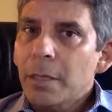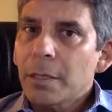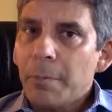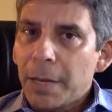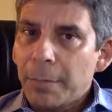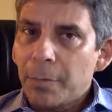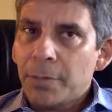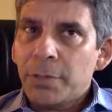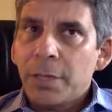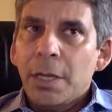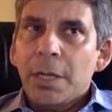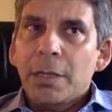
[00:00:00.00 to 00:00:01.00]
the
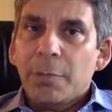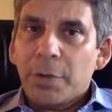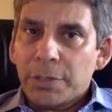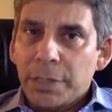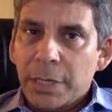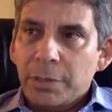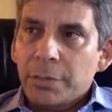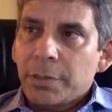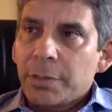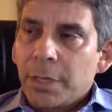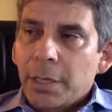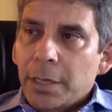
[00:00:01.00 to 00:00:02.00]
papers, the
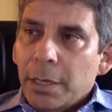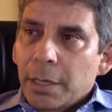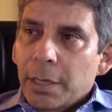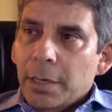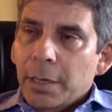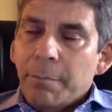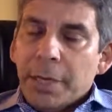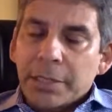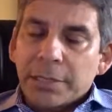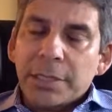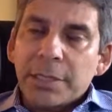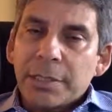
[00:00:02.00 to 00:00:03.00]
presentations,
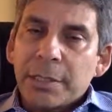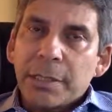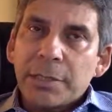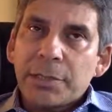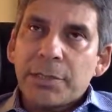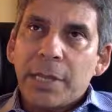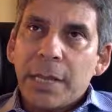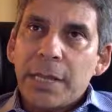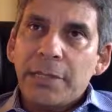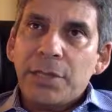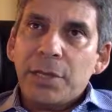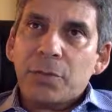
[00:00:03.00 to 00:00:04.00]
because this is the
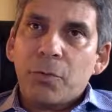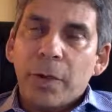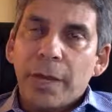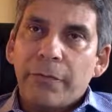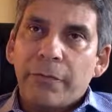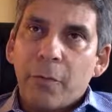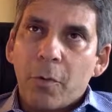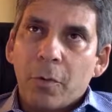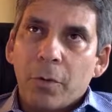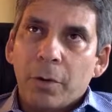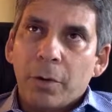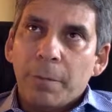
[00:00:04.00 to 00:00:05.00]
easiest way
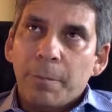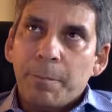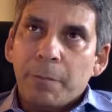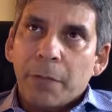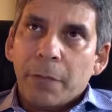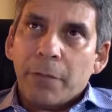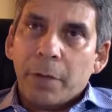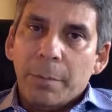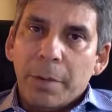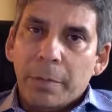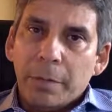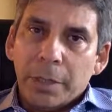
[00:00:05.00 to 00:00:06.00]
for
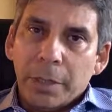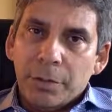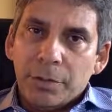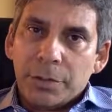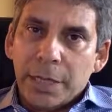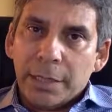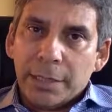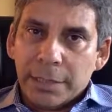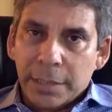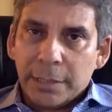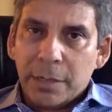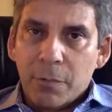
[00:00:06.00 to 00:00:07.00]
people to understand
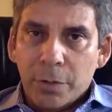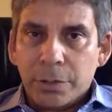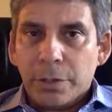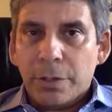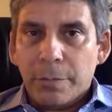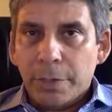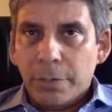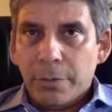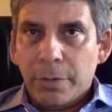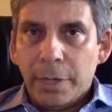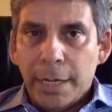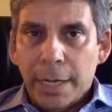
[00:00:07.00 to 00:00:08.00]
exactly what you're going to be
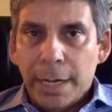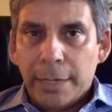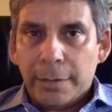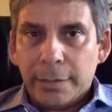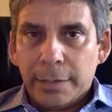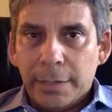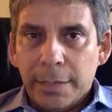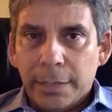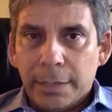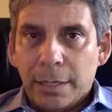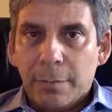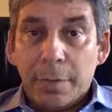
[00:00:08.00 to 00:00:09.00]
doing at
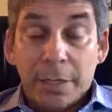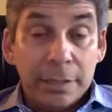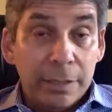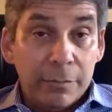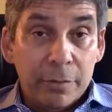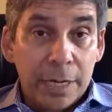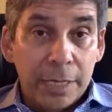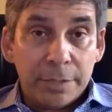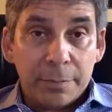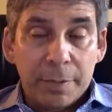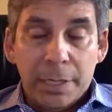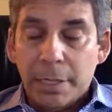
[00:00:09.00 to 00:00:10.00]
the company level
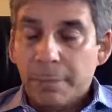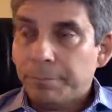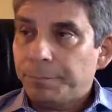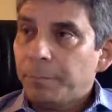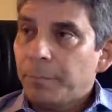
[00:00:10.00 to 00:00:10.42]
as a PM.